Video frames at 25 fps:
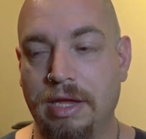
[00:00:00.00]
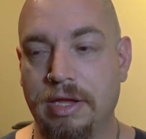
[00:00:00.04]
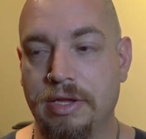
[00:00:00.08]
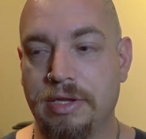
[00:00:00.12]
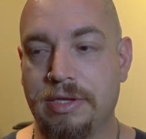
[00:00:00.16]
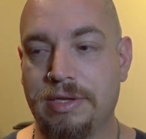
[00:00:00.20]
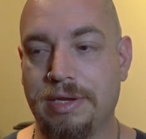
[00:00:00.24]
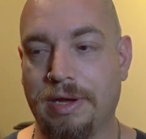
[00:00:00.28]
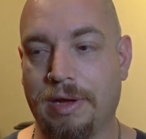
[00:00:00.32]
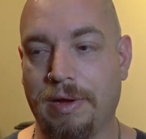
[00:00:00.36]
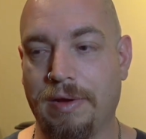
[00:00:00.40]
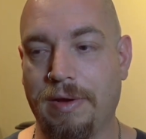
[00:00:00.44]

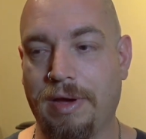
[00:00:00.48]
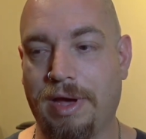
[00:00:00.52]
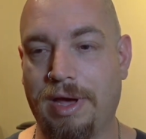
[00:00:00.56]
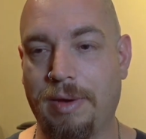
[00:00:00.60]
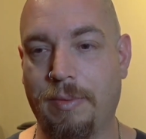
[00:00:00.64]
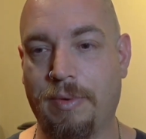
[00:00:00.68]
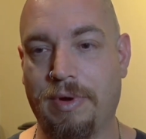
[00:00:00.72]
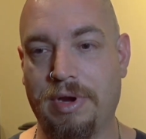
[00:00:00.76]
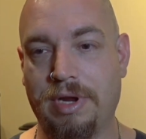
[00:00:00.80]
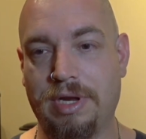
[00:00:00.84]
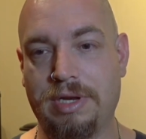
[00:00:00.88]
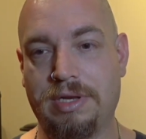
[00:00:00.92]
So I
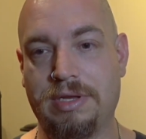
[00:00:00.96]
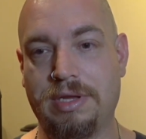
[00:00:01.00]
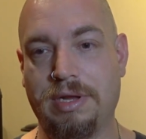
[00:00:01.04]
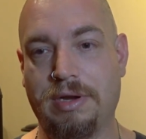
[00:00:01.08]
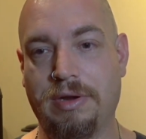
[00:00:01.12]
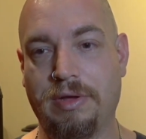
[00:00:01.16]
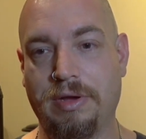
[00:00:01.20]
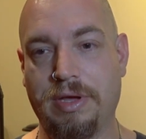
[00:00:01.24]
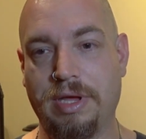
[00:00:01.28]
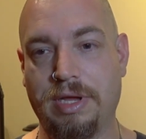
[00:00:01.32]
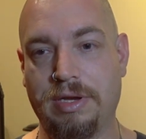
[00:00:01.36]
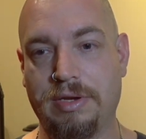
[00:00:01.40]
wanted to
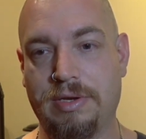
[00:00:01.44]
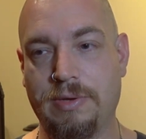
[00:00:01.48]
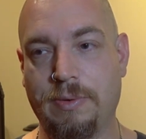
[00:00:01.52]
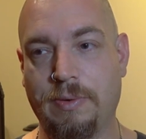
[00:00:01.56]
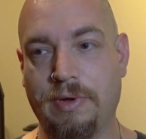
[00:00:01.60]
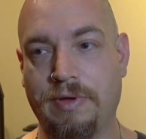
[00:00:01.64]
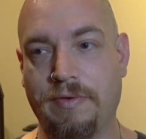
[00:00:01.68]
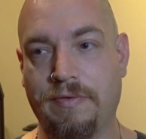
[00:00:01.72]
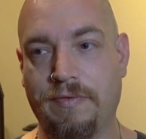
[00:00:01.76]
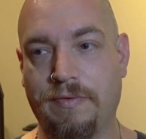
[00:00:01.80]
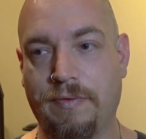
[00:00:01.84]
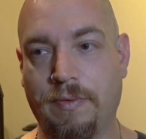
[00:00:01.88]
look
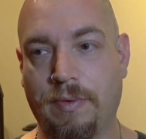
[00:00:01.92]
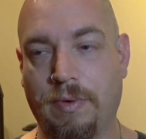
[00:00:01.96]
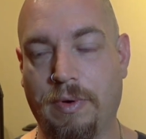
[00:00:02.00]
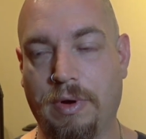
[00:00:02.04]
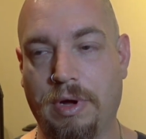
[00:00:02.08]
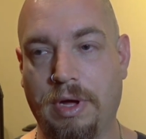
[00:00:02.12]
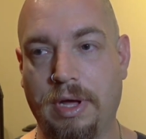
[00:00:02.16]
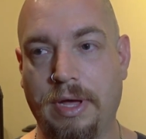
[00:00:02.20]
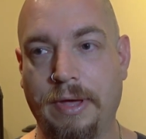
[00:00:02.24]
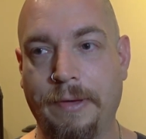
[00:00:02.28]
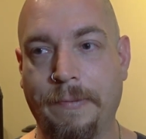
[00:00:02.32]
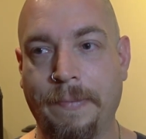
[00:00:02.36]
into it
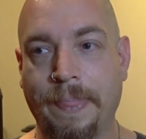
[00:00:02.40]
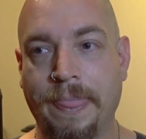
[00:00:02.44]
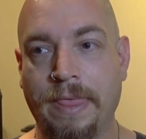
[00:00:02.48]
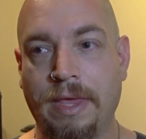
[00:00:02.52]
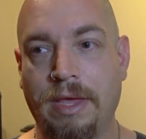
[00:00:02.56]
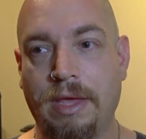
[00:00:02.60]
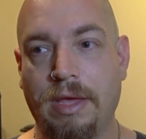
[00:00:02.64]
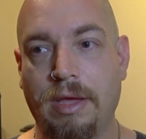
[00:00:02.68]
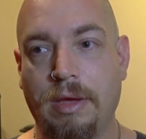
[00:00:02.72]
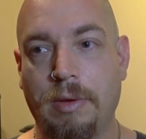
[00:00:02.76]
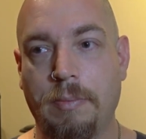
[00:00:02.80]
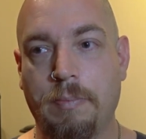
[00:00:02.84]
for
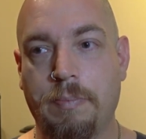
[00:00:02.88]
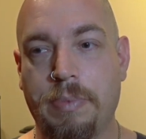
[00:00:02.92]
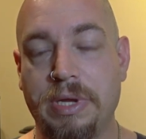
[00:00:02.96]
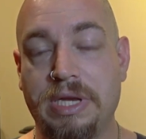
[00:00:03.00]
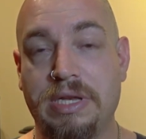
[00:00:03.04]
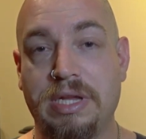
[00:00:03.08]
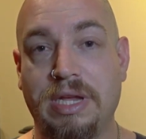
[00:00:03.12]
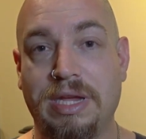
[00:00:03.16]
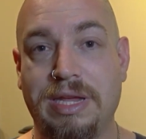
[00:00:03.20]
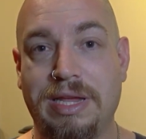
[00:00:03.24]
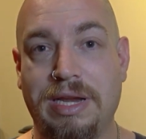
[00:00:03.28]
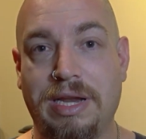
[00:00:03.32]

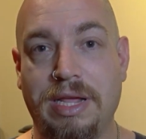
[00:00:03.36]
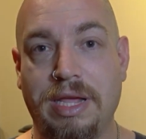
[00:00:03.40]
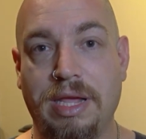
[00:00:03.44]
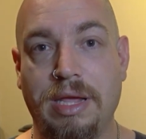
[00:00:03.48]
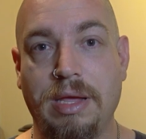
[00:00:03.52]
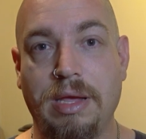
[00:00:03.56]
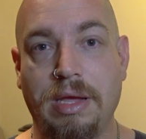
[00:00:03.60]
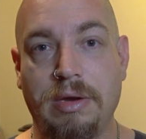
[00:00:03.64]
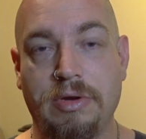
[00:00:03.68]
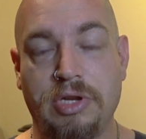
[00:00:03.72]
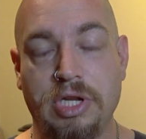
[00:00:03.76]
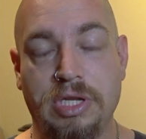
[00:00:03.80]

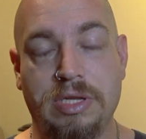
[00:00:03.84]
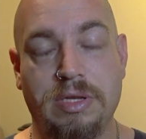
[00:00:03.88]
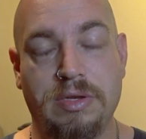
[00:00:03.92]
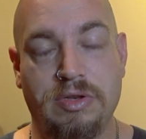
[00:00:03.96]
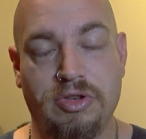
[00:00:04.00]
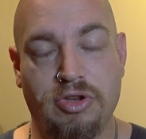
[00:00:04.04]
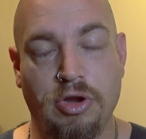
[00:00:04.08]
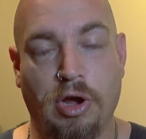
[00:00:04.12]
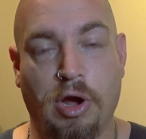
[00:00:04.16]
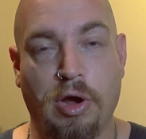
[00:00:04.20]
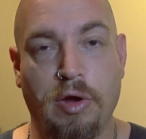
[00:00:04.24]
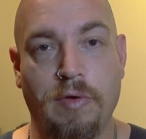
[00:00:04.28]
particularly just
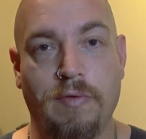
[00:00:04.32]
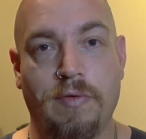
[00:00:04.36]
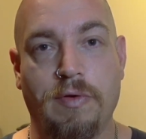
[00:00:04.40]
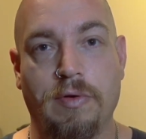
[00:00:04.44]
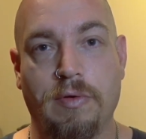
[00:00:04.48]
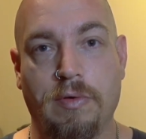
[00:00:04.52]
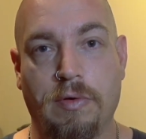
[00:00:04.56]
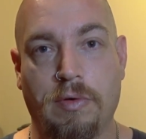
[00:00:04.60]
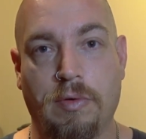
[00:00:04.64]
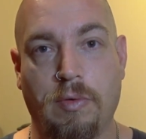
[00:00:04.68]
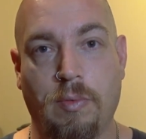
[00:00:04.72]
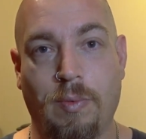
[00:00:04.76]

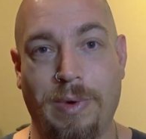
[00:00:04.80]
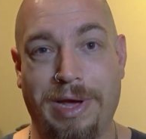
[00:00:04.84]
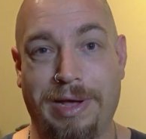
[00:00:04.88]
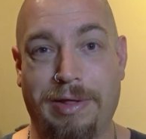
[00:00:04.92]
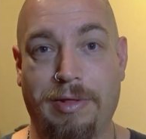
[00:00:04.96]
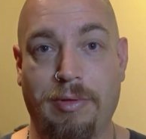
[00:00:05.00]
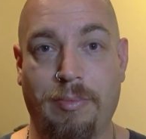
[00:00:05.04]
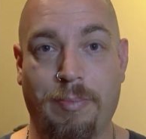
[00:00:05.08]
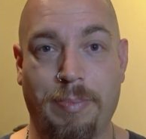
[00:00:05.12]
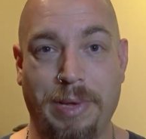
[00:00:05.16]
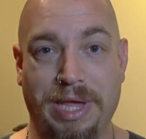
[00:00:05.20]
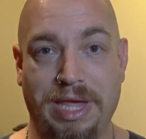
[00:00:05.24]
overall
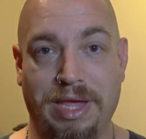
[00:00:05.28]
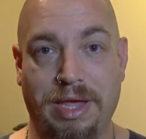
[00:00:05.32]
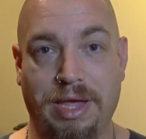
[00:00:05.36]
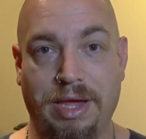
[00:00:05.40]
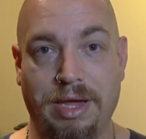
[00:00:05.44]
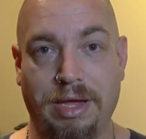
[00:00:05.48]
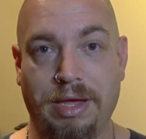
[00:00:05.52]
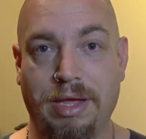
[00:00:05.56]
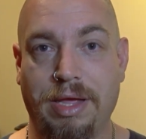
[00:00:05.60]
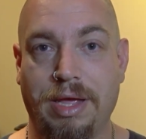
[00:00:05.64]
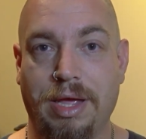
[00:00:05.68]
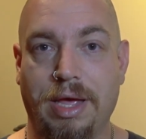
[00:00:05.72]

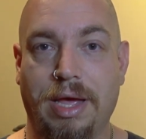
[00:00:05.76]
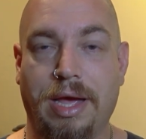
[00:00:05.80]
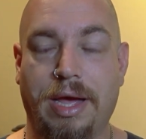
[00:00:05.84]
well-being.